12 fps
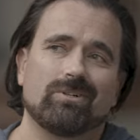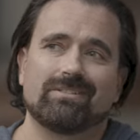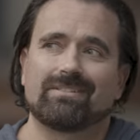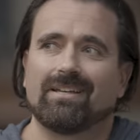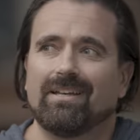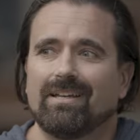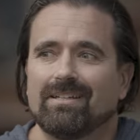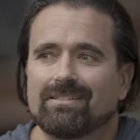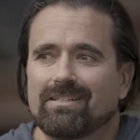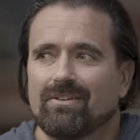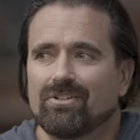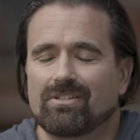ones,
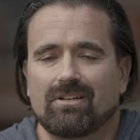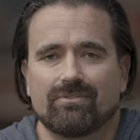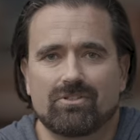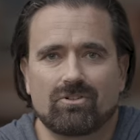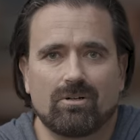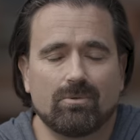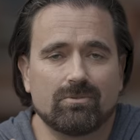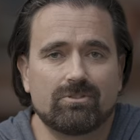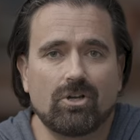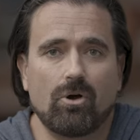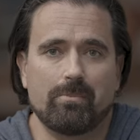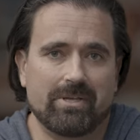save yourself the trouble,
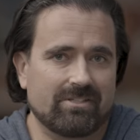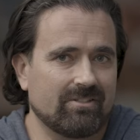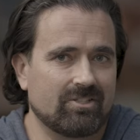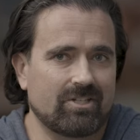don't miss the